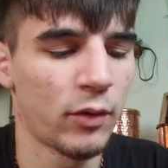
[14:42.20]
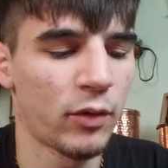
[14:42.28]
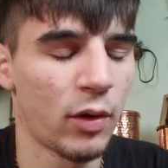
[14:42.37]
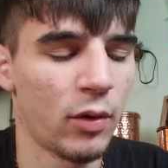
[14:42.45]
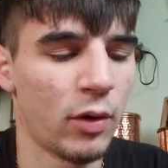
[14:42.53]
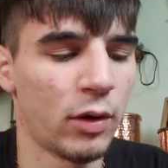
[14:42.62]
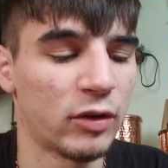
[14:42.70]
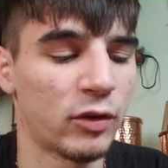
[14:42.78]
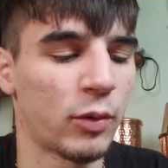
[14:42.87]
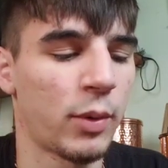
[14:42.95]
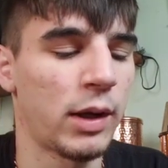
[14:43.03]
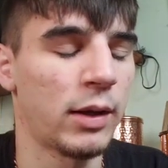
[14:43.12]
Go Archer
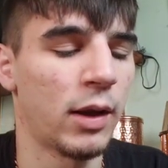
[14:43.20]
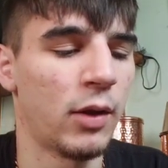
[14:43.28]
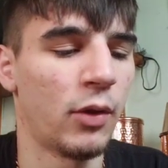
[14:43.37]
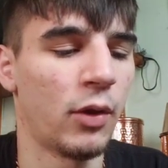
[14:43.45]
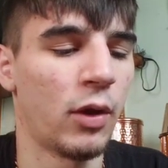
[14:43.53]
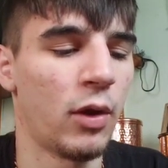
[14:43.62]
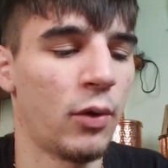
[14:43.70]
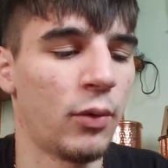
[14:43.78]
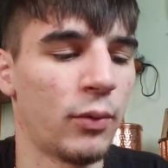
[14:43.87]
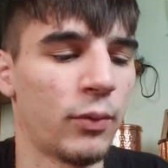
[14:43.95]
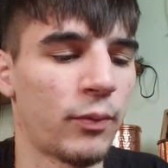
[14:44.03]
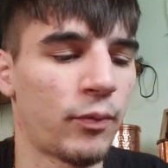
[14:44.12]
Queen down low.
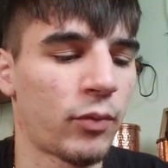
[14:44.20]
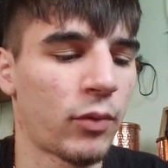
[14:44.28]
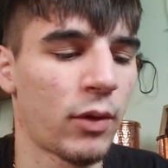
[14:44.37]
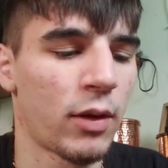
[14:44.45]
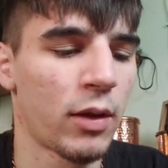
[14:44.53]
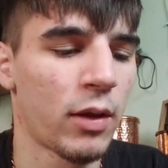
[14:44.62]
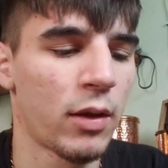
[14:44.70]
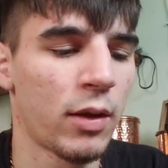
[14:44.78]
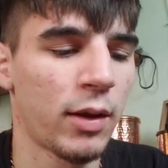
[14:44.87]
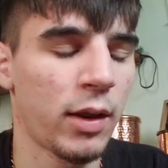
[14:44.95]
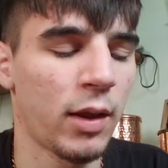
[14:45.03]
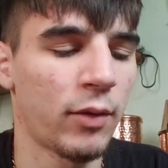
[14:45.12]

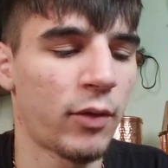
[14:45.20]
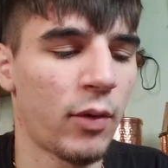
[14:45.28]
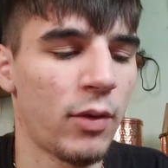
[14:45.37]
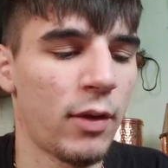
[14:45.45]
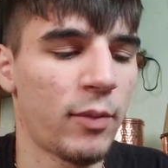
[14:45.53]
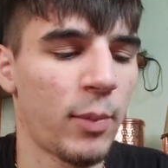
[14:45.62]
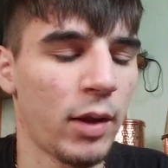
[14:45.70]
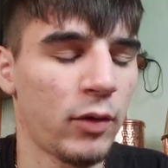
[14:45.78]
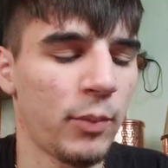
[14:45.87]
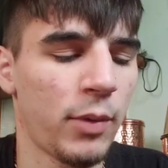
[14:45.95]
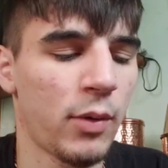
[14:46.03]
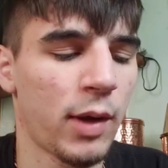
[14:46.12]
Yeah, so in this
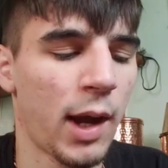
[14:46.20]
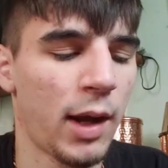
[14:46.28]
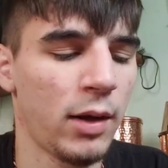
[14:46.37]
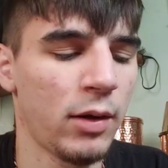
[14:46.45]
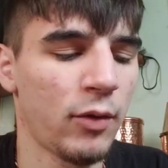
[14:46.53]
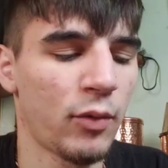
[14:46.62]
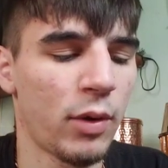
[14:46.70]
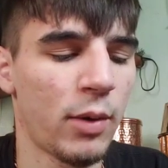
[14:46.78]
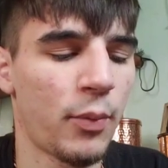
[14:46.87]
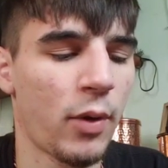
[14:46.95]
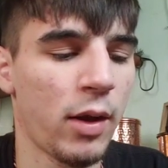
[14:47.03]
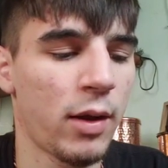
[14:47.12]
matchup, you kind of just want to
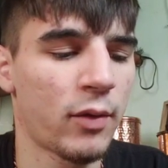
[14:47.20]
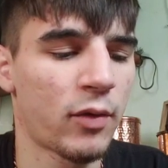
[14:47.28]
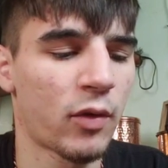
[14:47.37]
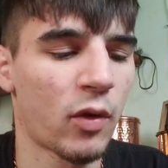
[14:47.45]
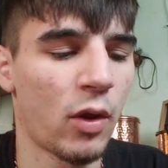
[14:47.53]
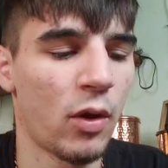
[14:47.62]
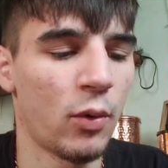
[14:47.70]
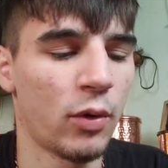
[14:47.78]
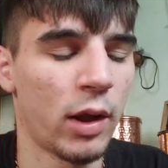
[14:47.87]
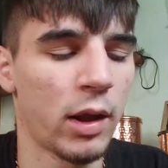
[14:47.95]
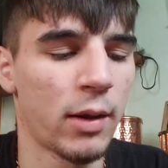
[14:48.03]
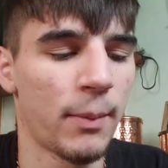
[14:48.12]
play it slow.
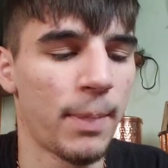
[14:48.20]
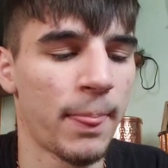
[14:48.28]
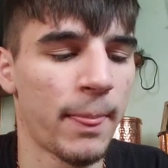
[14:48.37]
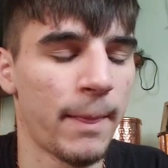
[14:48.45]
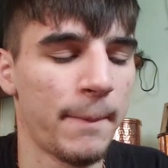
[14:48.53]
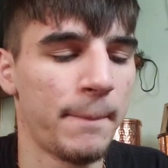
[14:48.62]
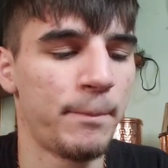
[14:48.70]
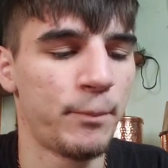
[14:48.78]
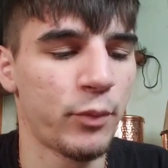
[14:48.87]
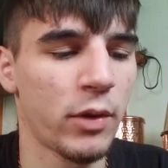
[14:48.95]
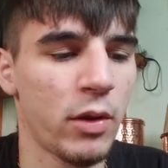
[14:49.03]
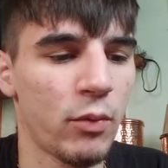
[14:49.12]
Like,
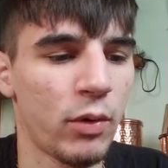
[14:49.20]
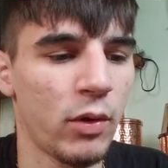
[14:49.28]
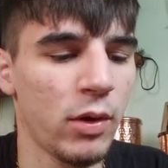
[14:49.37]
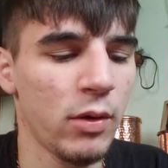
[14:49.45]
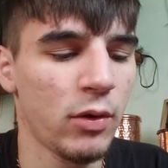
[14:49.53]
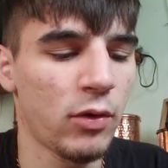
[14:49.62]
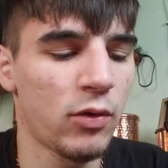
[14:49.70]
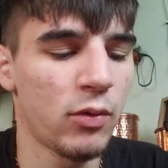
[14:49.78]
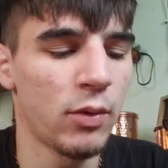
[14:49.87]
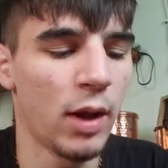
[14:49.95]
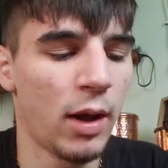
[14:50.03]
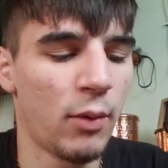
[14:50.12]
You really do
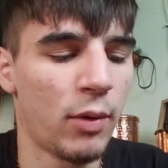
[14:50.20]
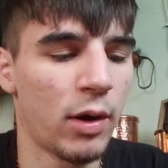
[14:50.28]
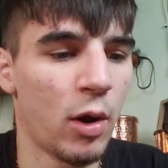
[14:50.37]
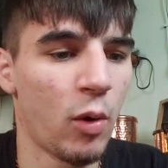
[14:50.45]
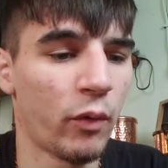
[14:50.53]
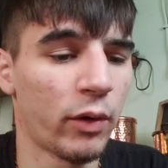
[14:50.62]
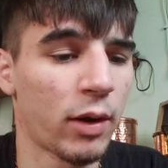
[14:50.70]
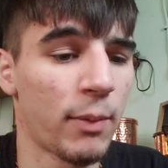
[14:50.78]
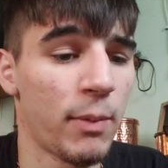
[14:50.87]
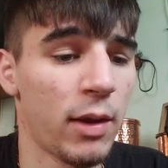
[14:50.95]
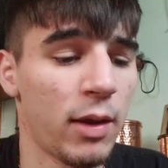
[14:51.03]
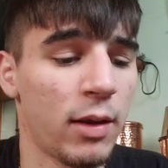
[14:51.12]
not want to
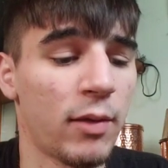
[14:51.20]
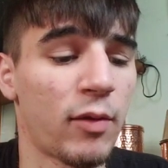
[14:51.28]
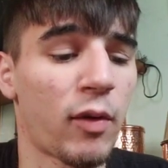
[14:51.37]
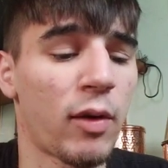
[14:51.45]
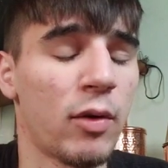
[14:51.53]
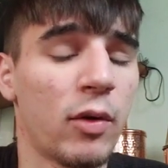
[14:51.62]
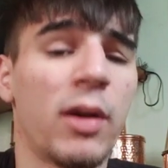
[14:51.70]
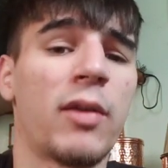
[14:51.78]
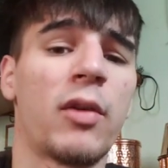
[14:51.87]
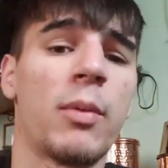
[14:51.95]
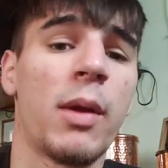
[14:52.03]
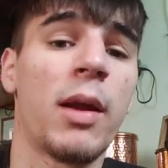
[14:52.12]
overcommit in single
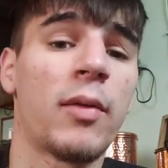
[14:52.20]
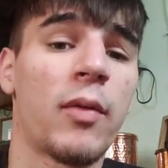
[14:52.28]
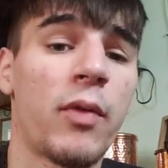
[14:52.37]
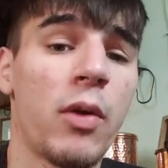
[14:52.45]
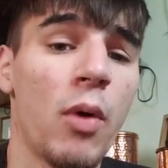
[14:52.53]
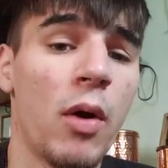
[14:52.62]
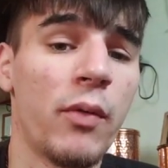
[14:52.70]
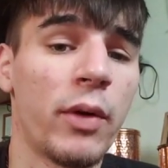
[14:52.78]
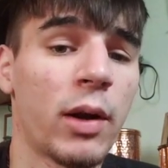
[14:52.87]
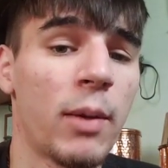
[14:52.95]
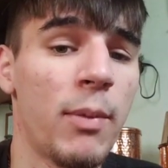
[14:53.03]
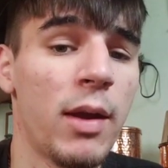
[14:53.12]
elixir, because if you
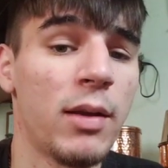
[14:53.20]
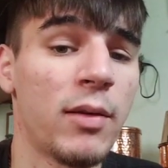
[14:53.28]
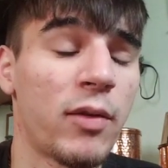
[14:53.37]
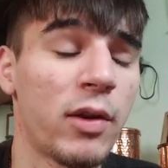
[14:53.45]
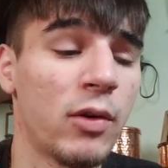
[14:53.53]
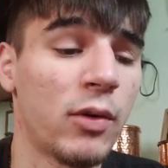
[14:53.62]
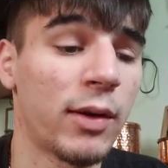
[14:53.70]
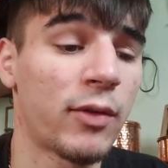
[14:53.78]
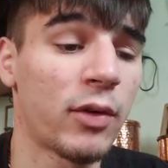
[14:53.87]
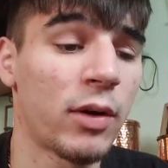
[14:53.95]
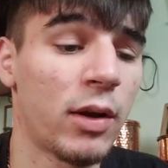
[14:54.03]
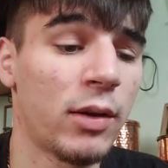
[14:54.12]
overcommit in single
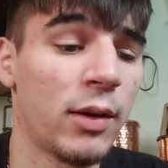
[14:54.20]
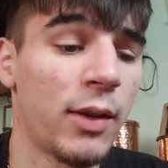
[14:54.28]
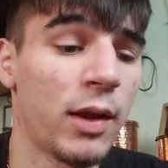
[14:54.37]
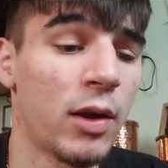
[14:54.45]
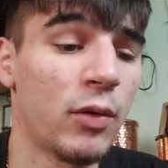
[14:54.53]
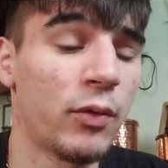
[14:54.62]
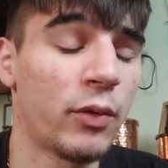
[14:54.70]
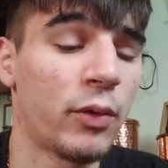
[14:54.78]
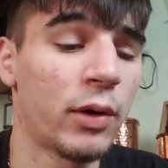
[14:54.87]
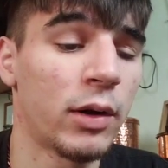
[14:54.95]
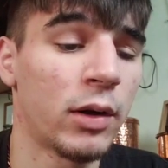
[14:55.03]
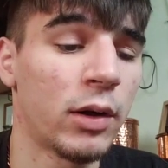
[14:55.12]
elixir and then they go
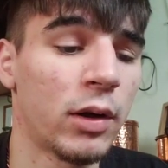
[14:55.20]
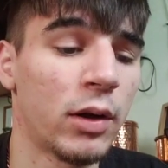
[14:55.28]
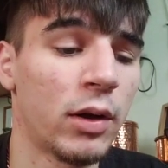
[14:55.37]
for